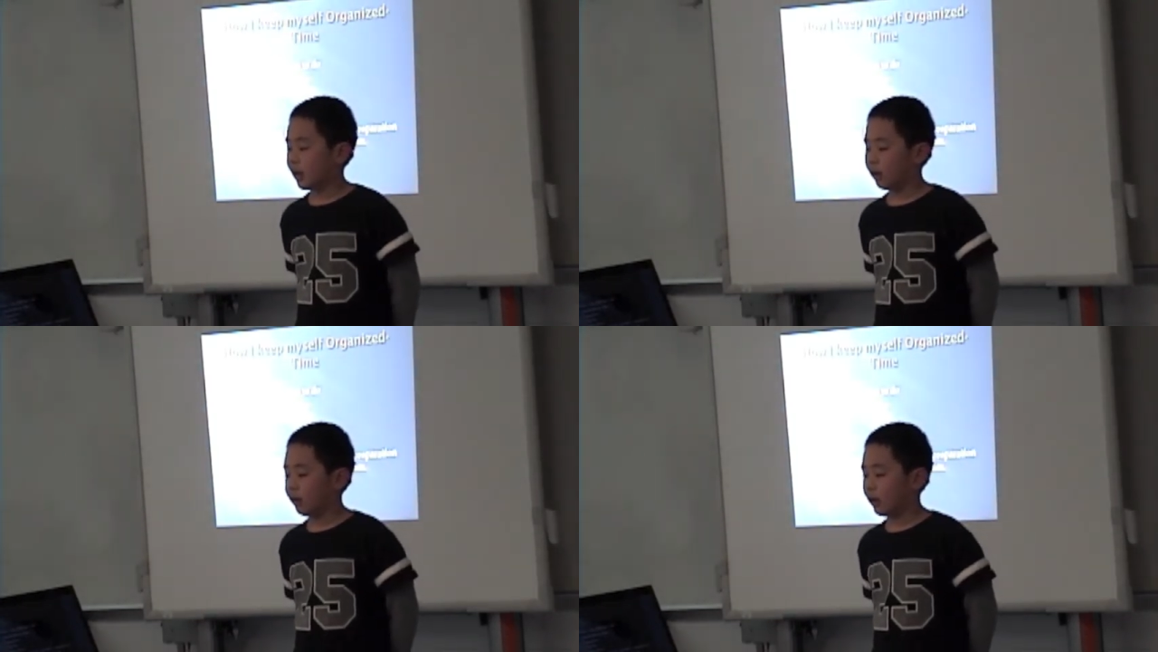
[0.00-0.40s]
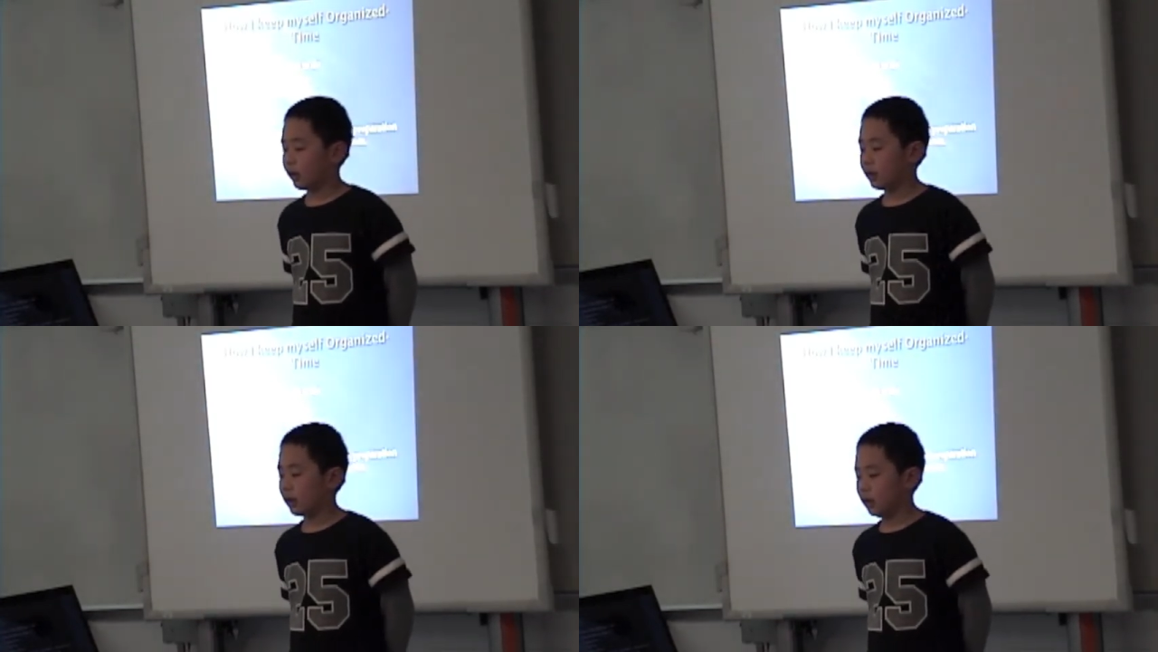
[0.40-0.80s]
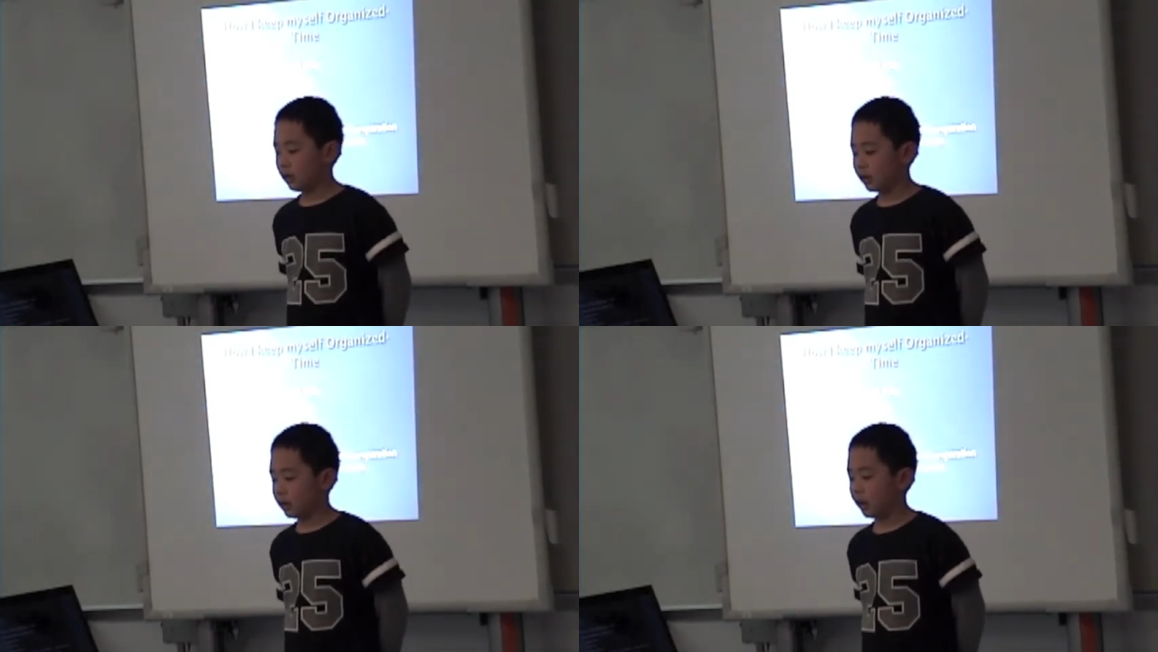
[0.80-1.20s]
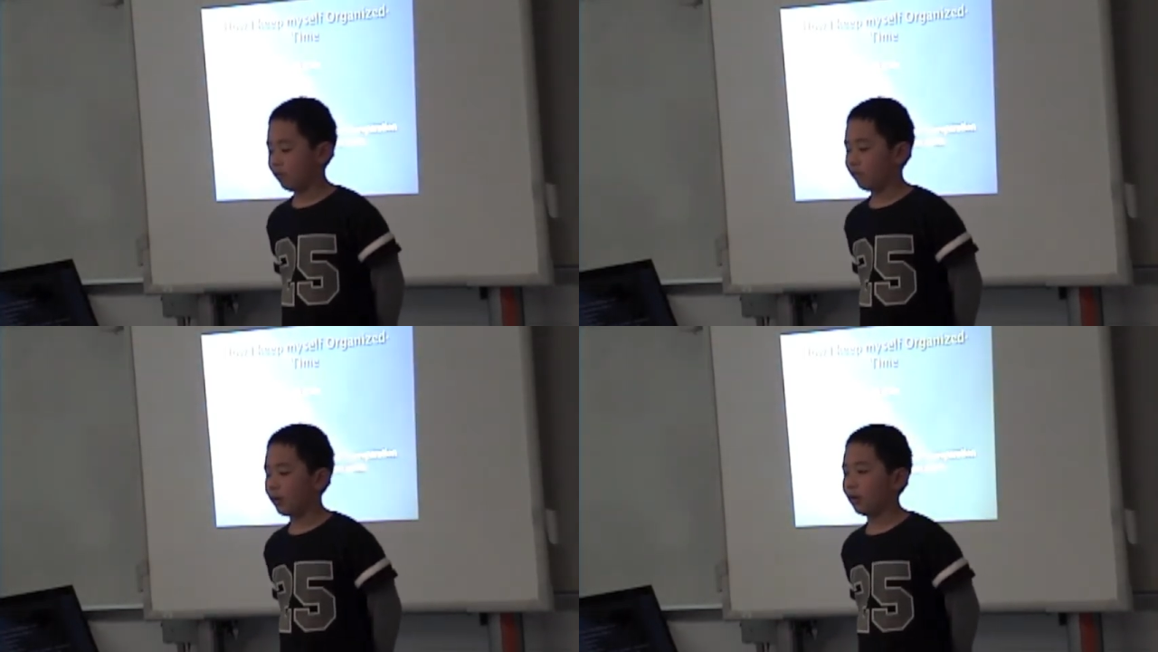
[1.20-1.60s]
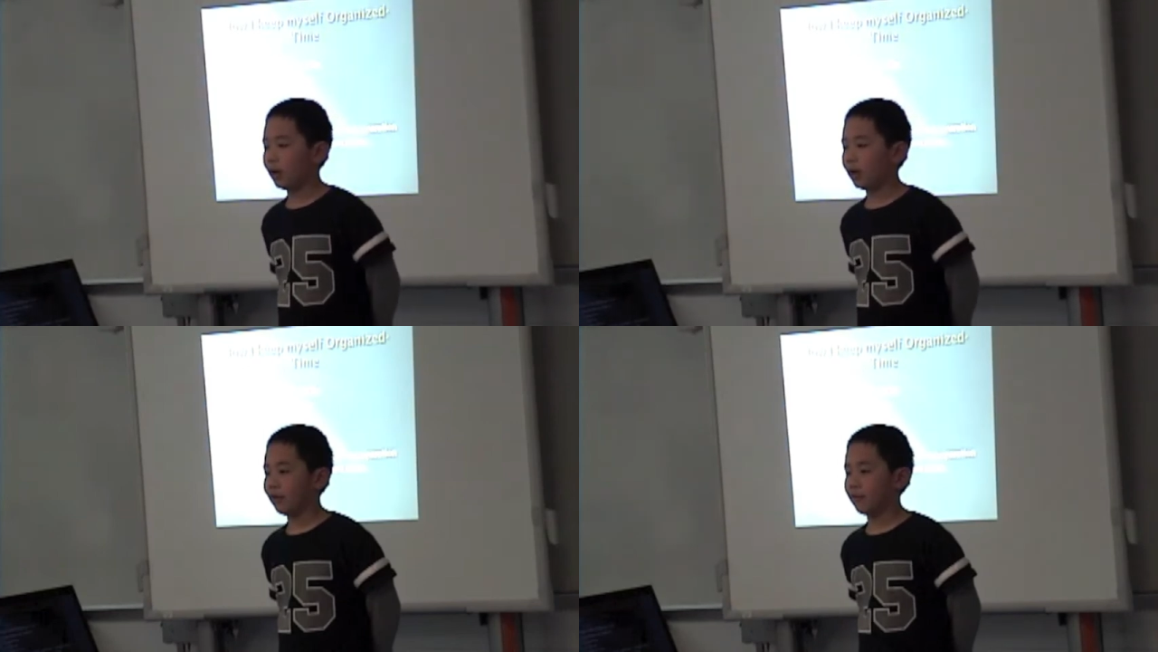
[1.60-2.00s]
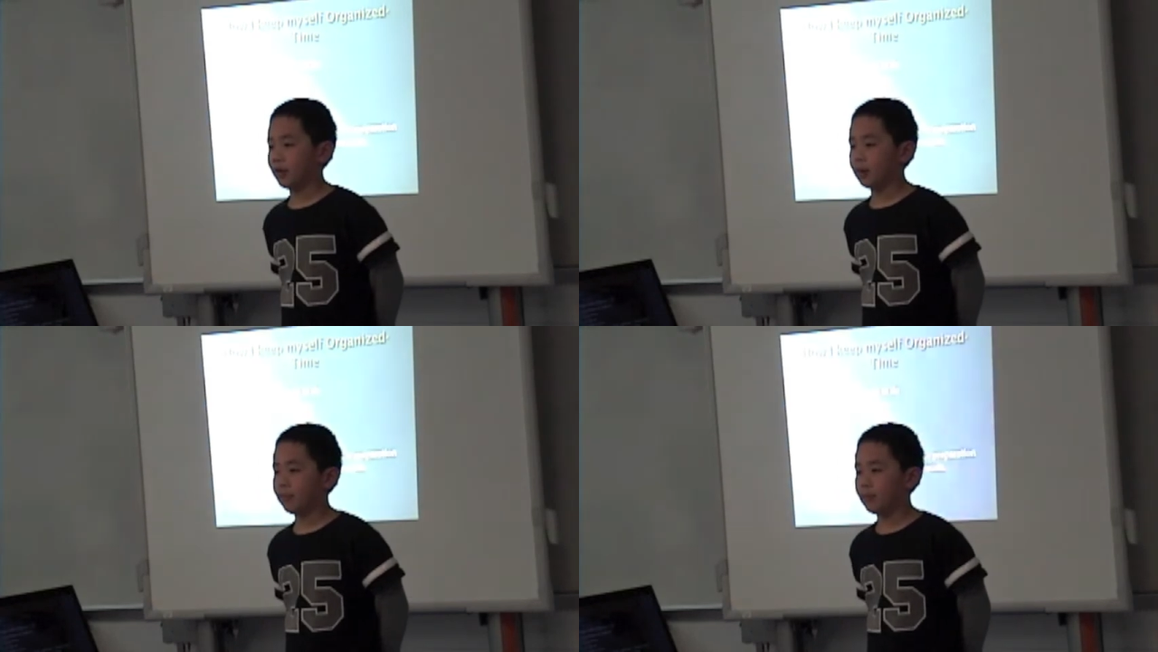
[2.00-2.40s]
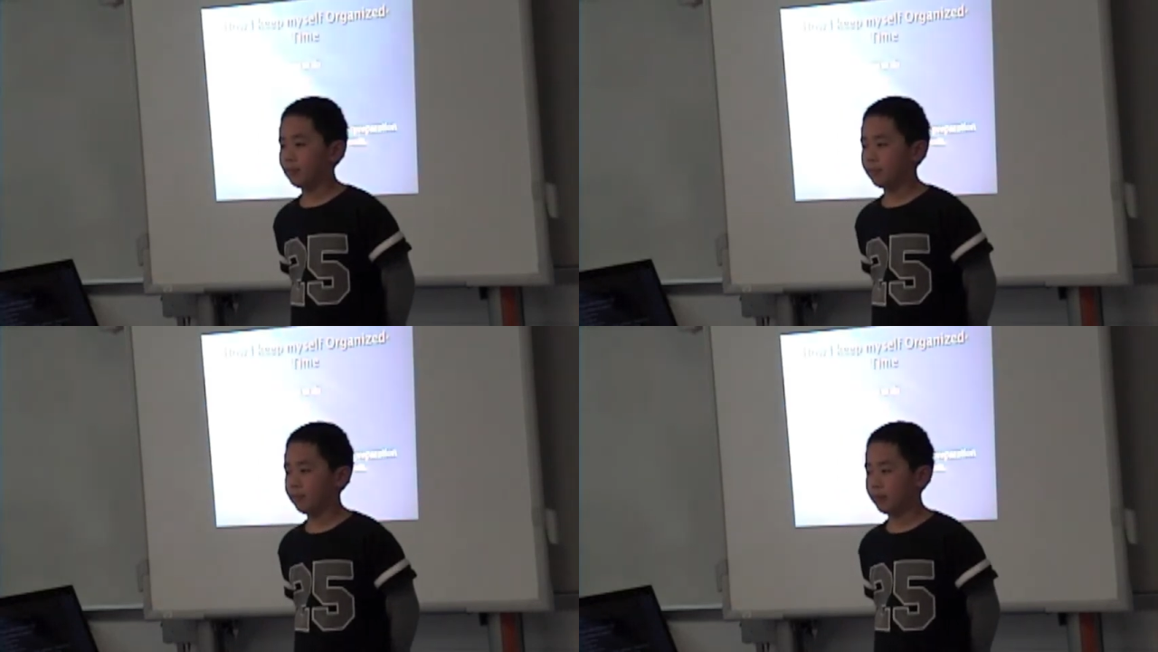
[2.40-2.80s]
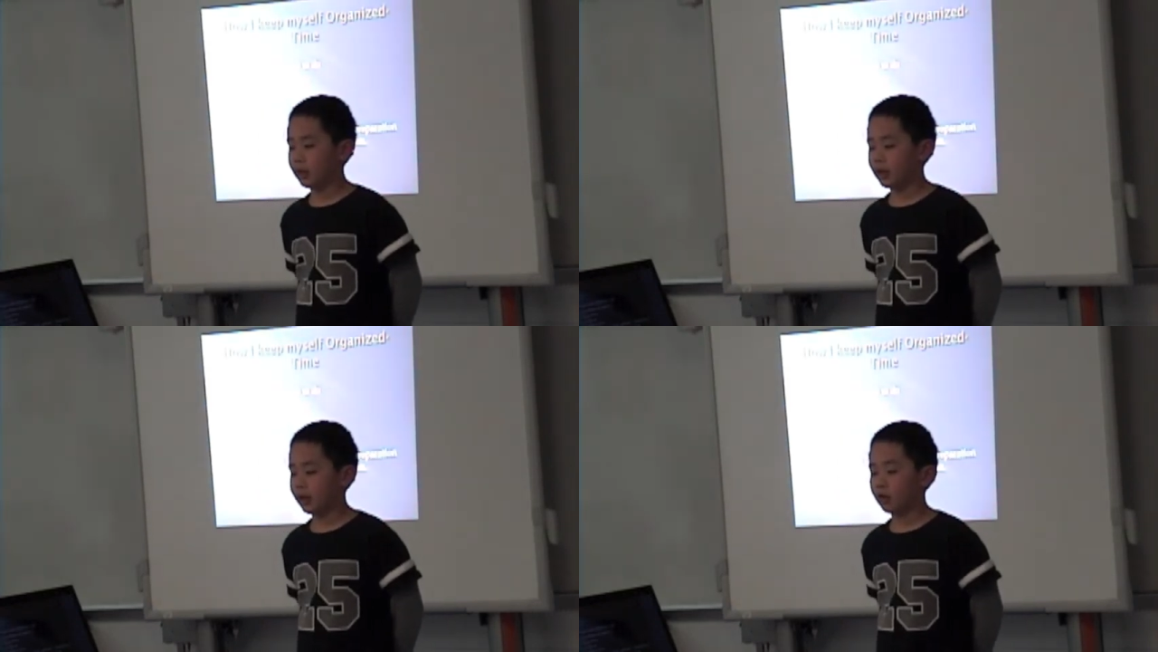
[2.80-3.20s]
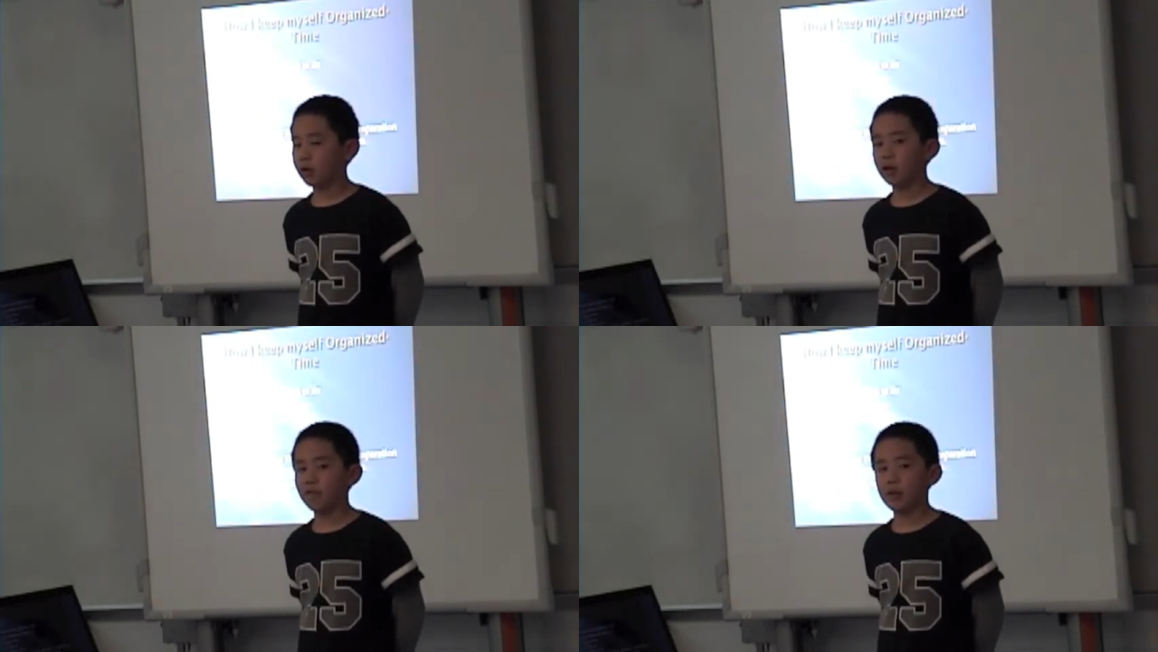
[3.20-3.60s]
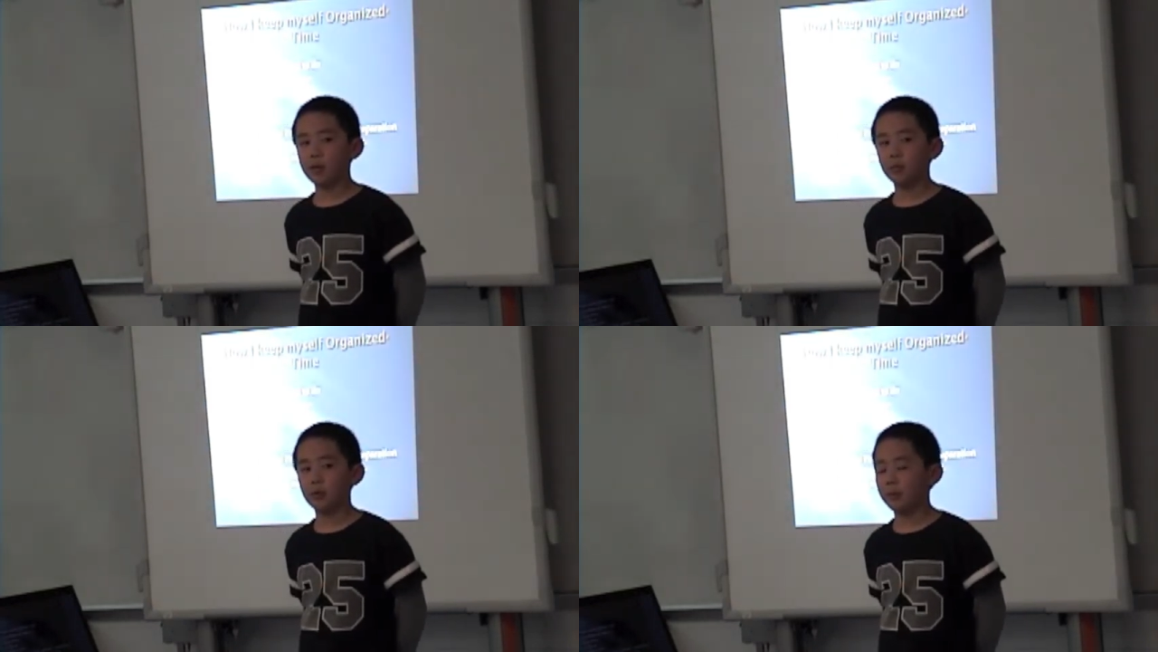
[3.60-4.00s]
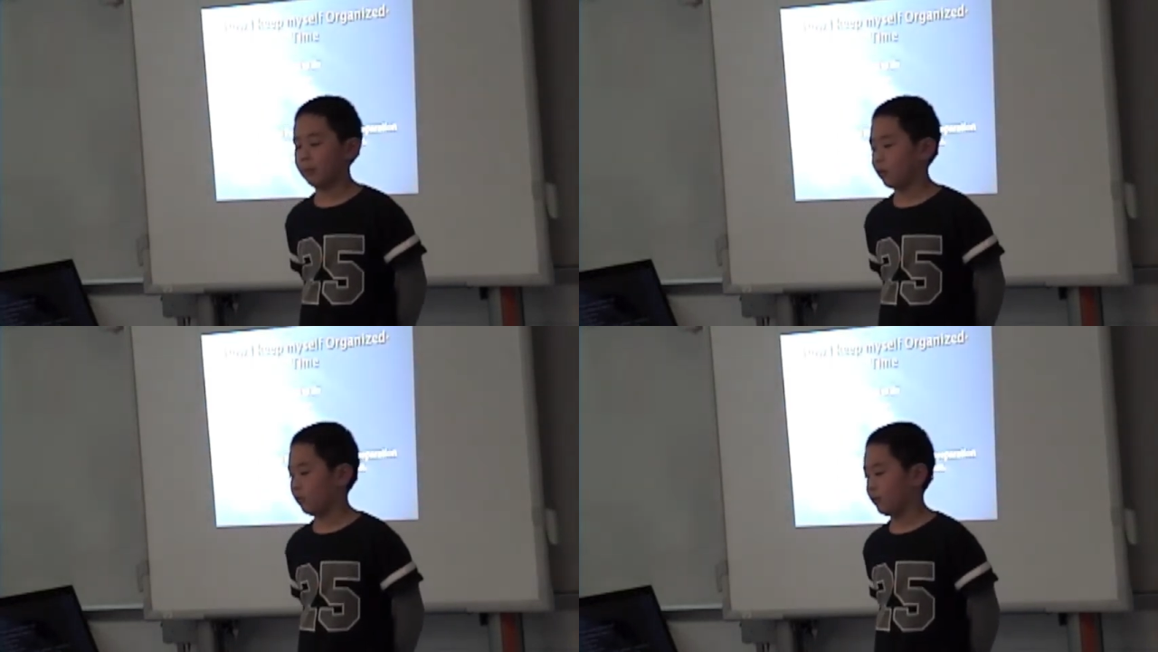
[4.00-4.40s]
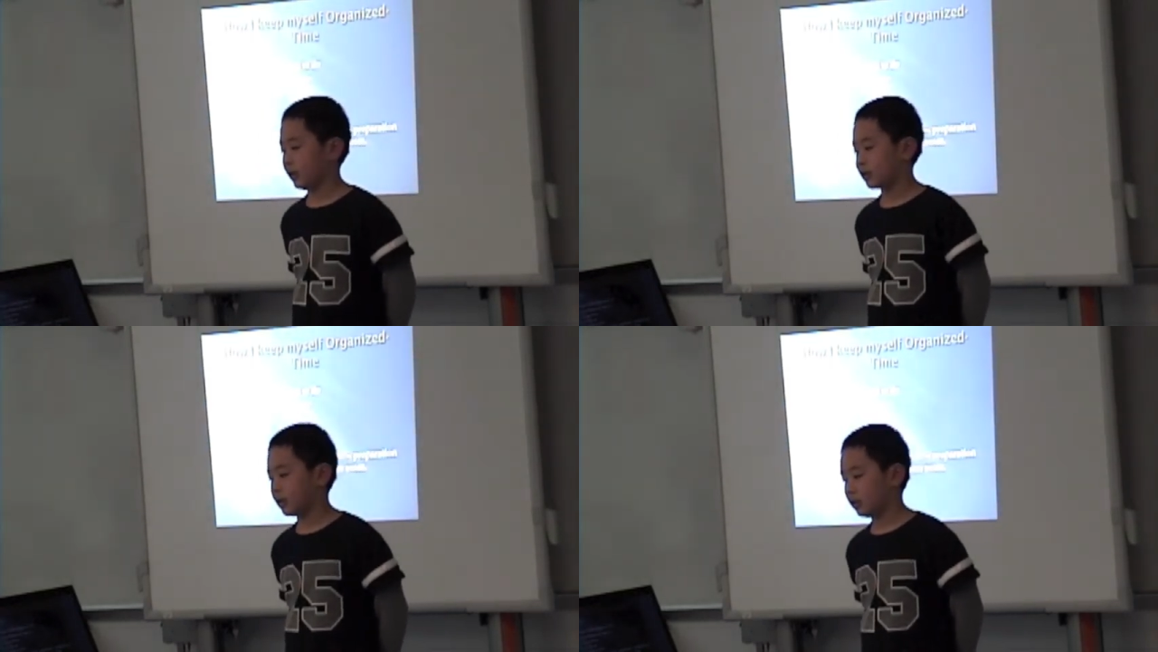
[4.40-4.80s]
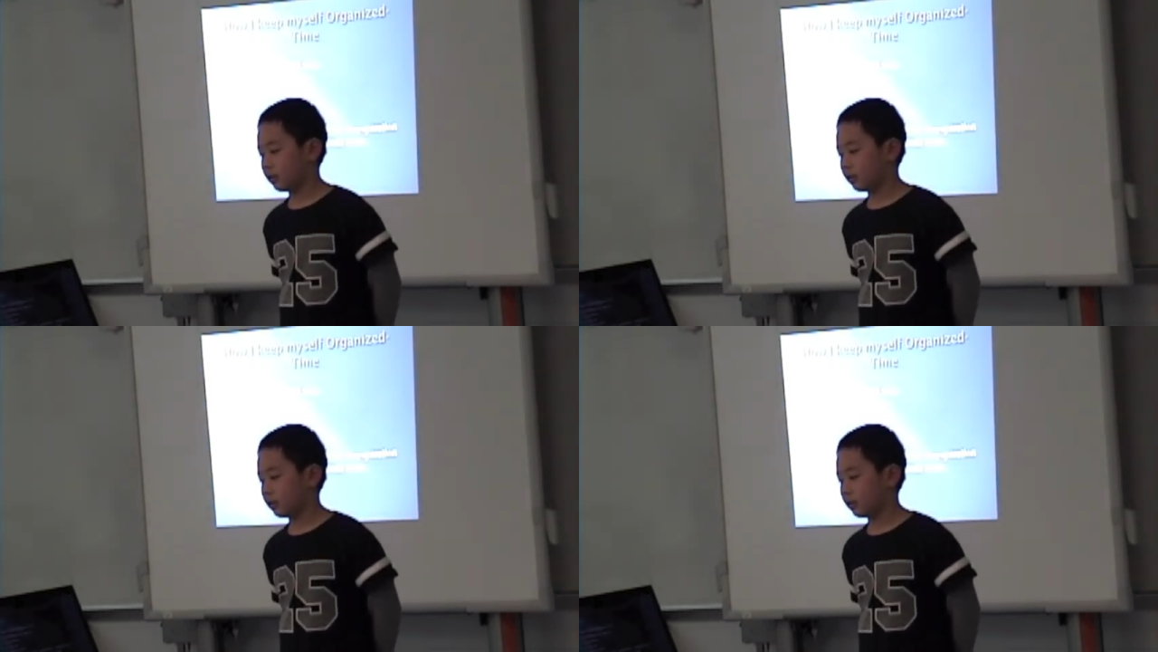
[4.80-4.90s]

I'd not fail any of them, but neither of them would be perfect.